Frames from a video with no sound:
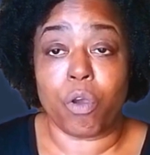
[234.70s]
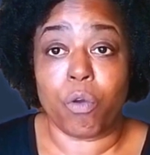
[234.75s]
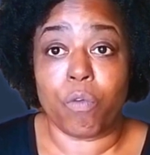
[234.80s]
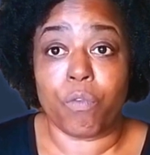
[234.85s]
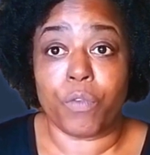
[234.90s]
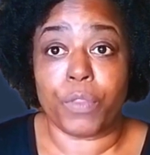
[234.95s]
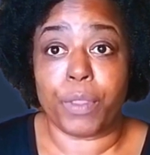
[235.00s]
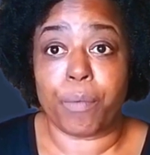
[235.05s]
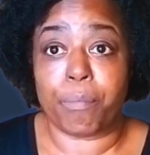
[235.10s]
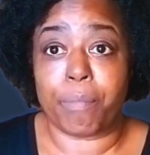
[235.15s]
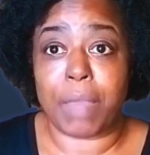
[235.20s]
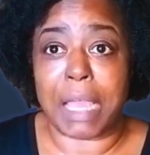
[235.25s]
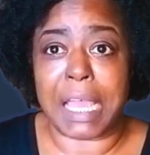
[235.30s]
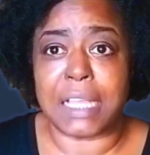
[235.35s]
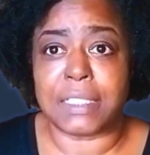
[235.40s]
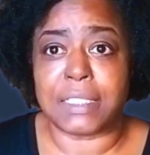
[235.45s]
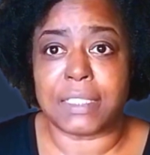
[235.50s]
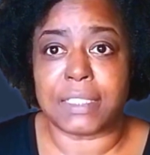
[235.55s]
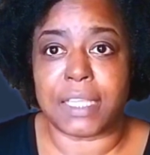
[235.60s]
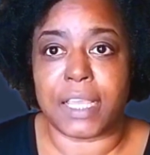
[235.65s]
over their
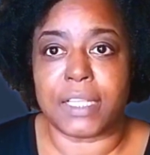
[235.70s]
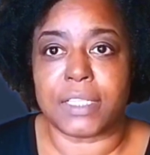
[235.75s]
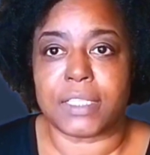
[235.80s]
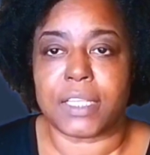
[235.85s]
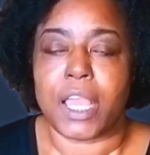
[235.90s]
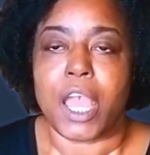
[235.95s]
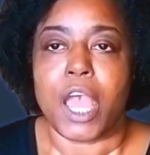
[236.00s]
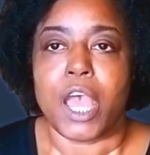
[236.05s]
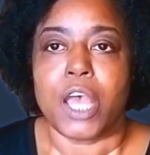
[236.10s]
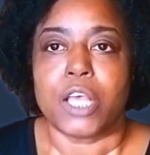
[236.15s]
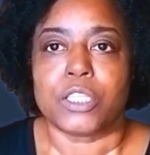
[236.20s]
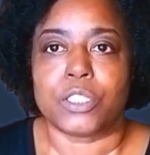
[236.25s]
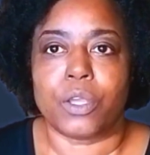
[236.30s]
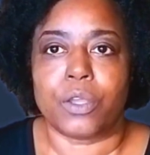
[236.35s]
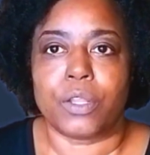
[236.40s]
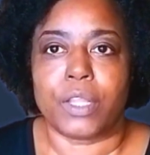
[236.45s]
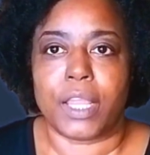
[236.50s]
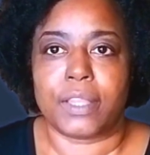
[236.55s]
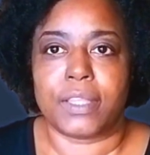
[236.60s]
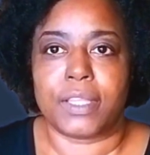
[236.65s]
mindsets so
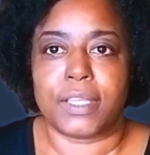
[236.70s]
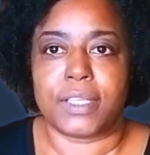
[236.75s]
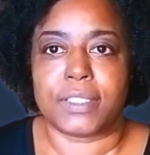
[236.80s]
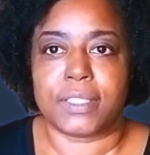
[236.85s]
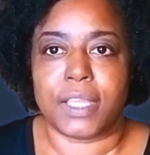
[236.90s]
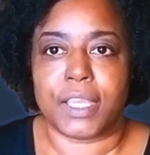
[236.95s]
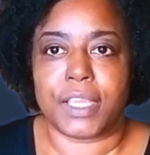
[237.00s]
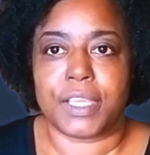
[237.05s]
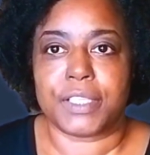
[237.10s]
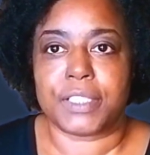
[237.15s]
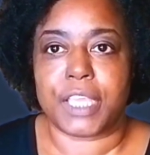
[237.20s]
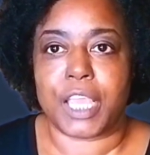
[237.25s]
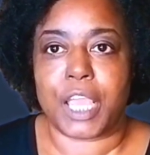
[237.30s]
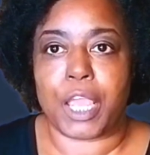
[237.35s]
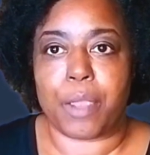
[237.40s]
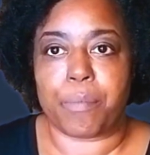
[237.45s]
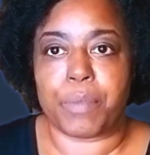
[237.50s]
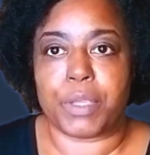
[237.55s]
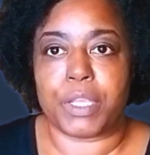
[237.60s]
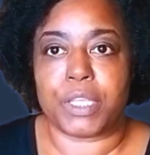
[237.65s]
that these things
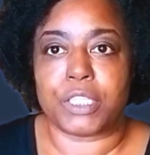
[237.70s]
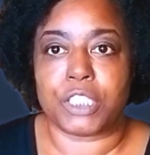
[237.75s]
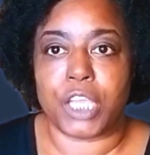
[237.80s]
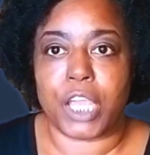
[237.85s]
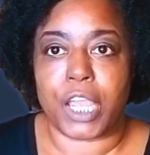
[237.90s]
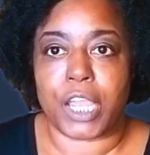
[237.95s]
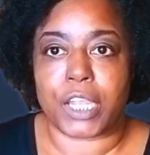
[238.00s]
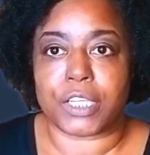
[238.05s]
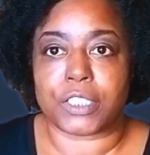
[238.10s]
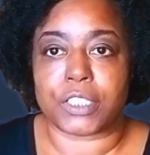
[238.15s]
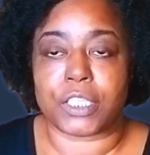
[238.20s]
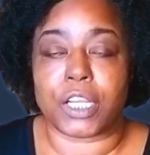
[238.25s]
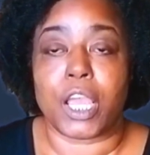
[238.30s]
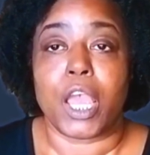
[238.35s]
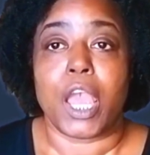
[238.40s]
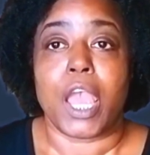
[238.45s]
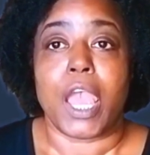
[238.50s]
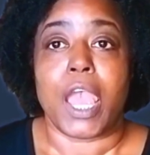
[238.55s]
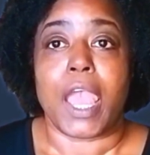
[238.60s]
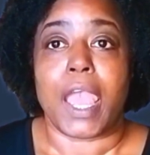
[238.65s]
can be changed.
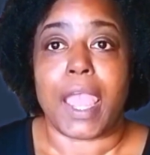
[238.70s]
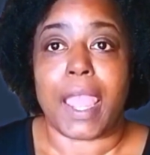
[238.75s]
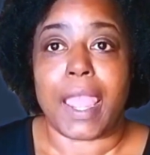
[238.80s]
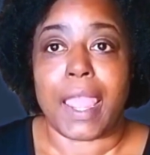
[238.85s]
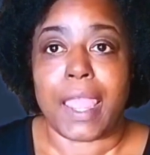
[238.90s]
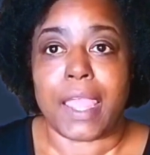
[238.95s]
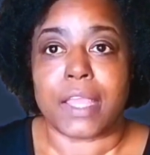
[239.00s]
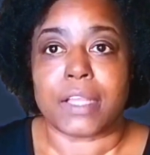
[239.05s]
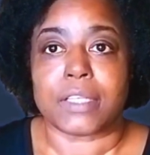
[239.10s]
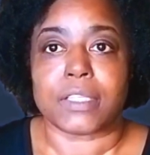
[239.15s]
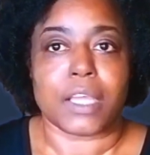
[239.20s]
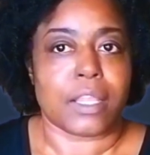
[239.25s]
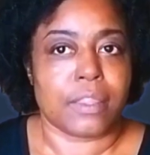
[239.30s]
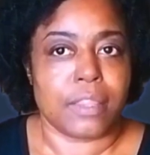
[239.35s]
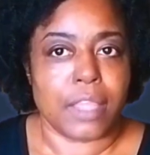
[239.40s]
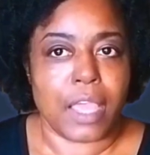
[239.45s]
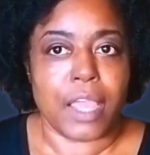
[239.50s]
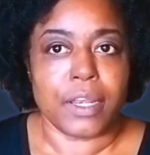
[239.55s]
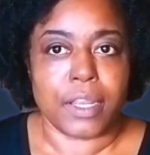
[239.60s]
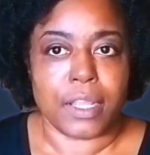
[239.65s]
And
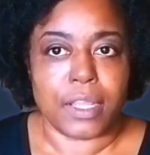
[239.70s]
that